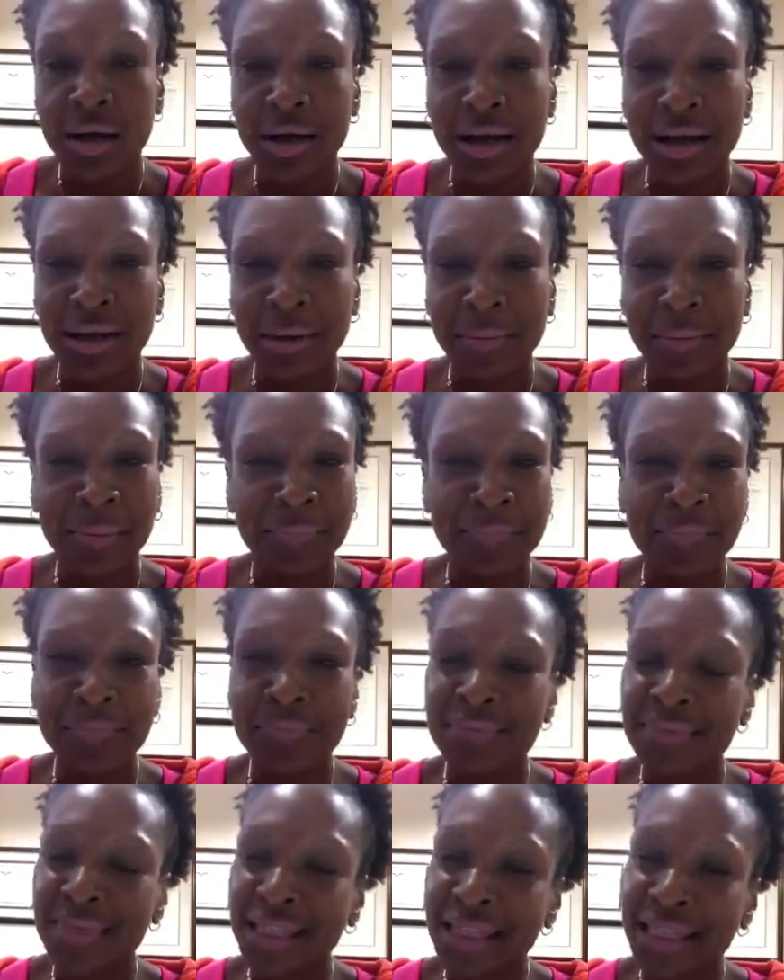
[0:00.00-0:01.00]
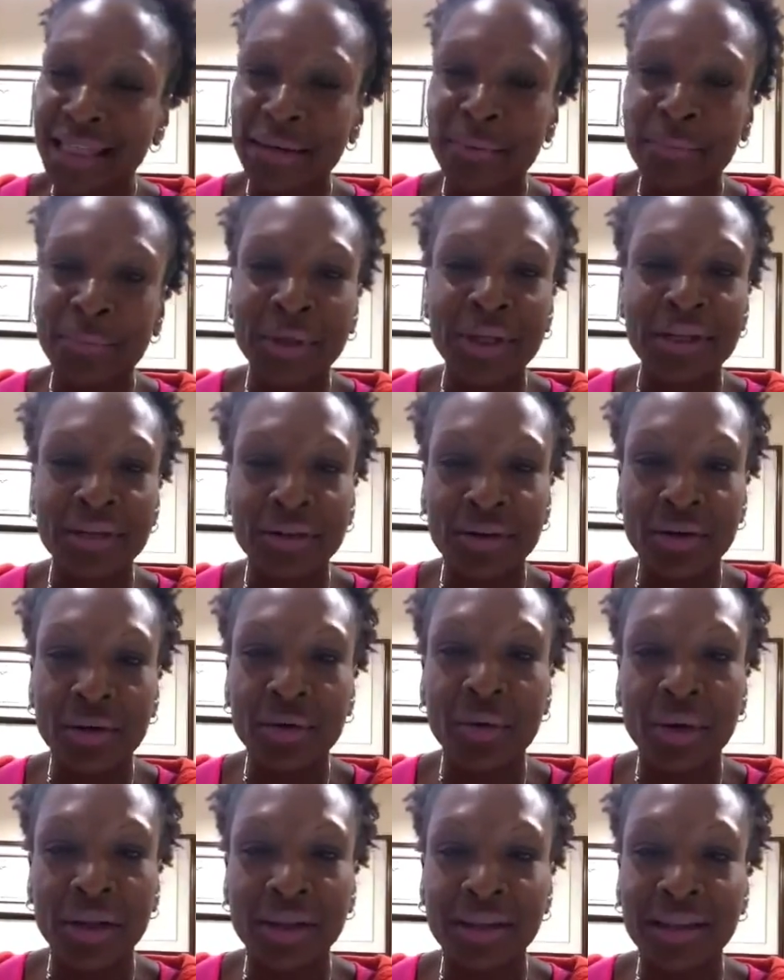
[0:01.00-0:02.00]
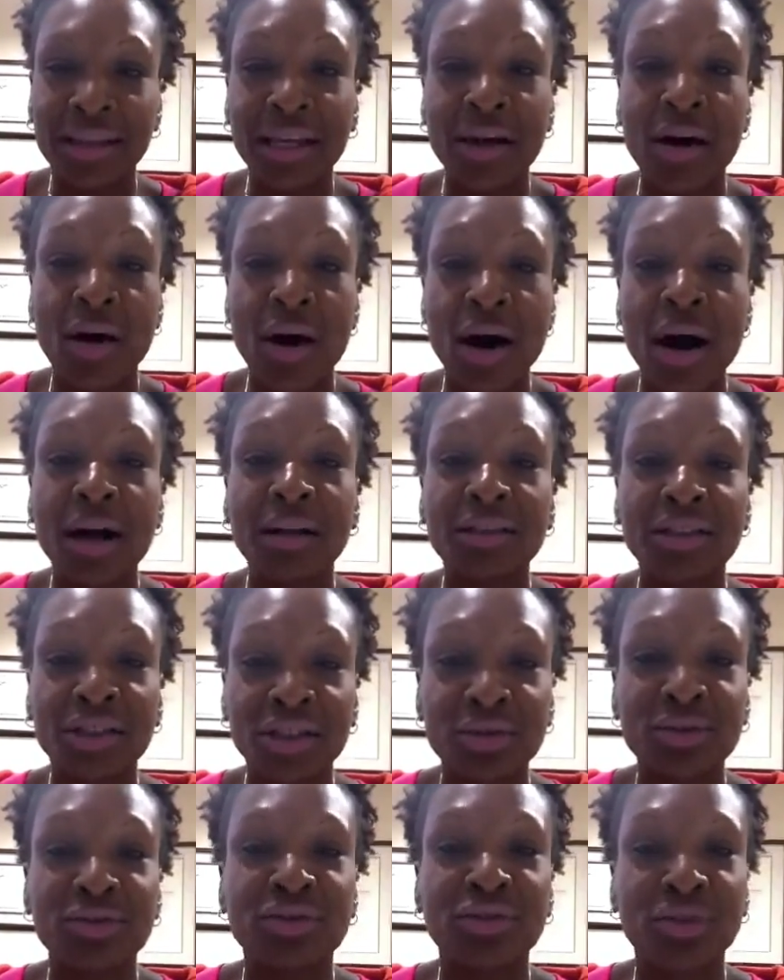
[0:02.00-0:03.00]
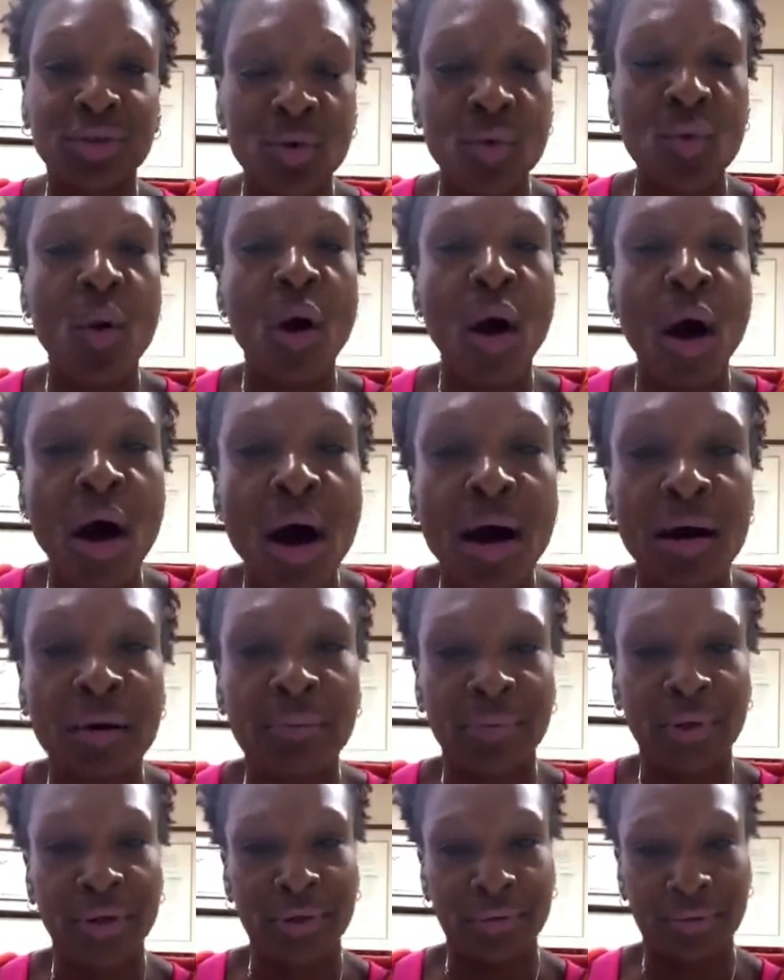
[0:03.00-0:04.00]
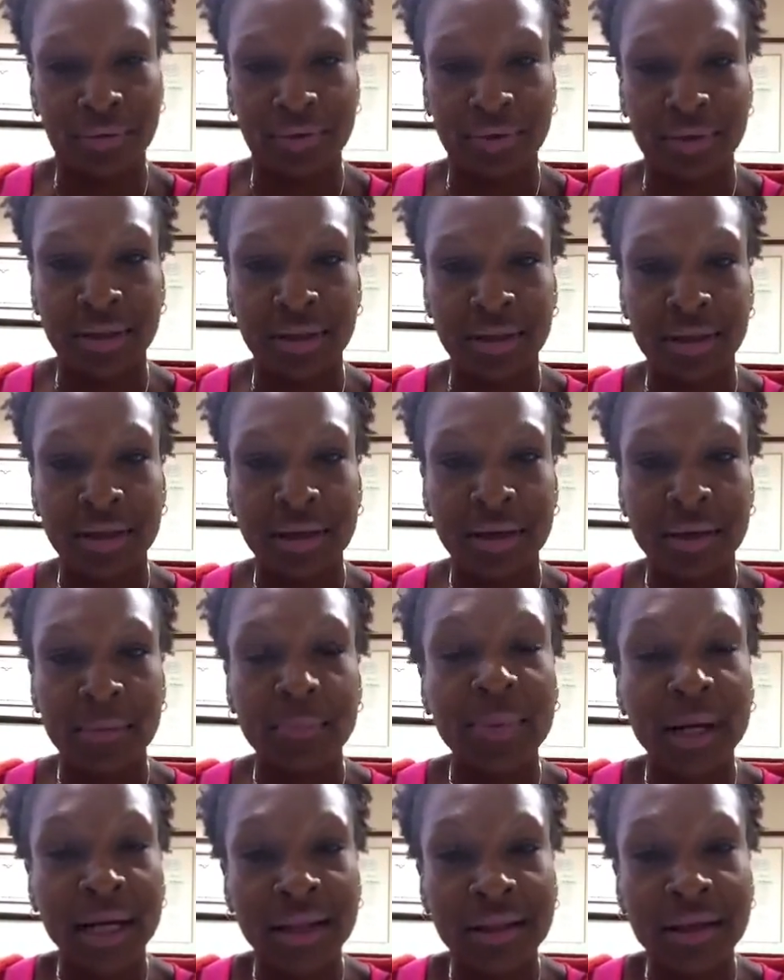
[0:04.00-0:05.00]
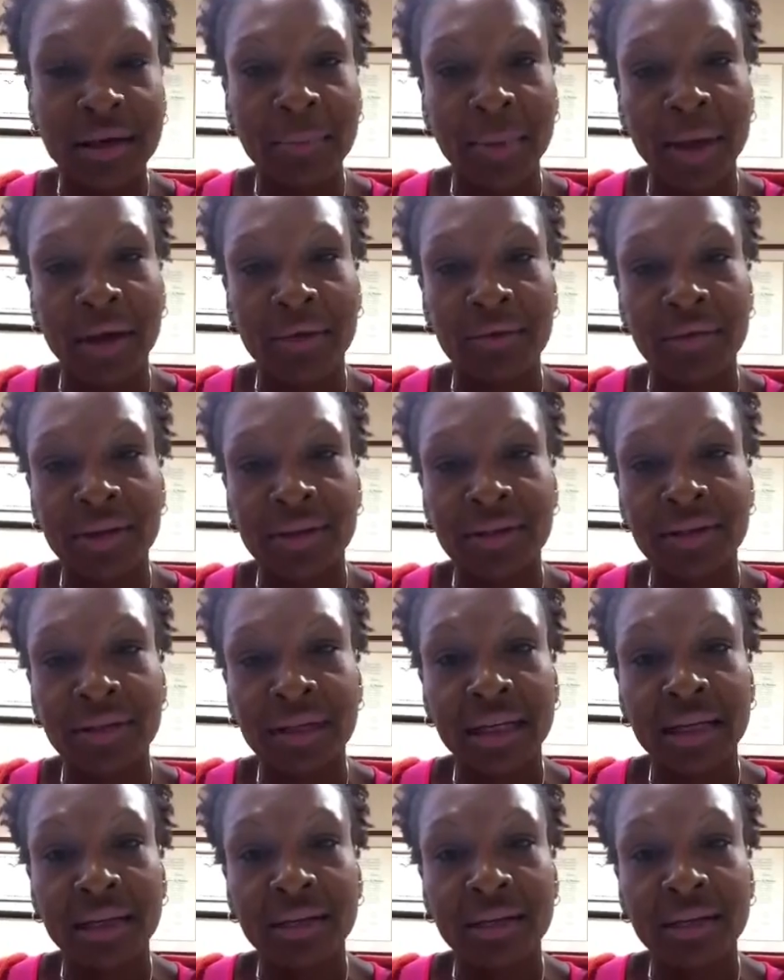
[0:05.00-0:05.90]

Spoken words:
but you know, there are children who are abused by their parents,